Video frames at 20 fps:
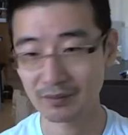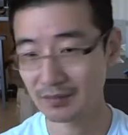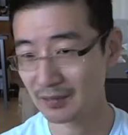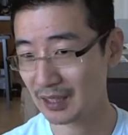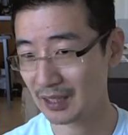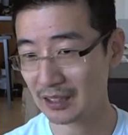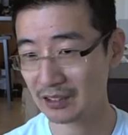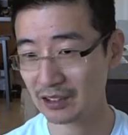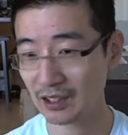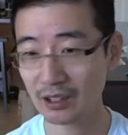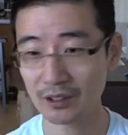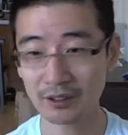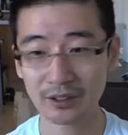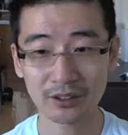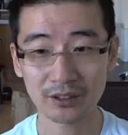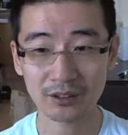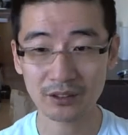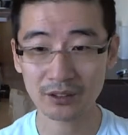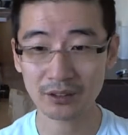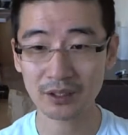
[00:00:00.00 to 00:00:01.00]
That's all there
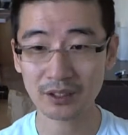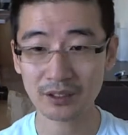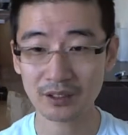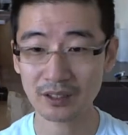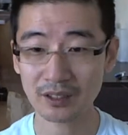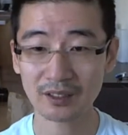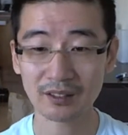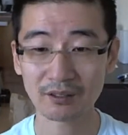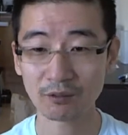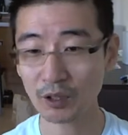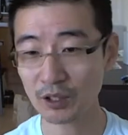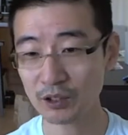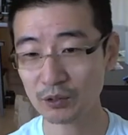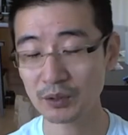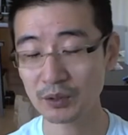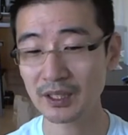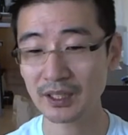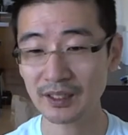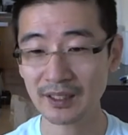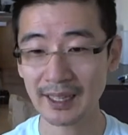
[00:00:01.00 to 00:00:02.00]
is to it. And once
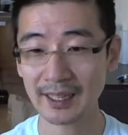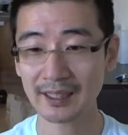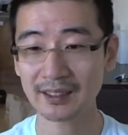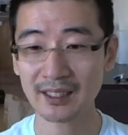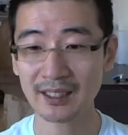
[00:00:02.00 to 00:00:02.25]
we get that